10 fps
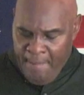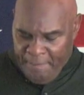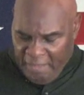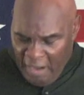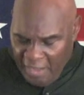
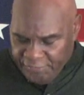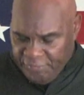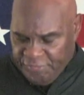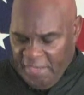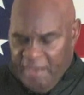Because
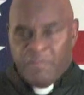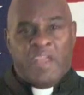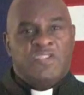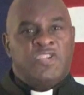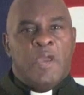of
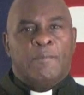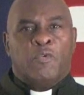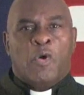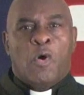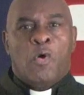slavery and Jim
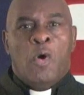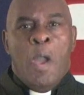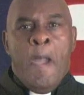Crow,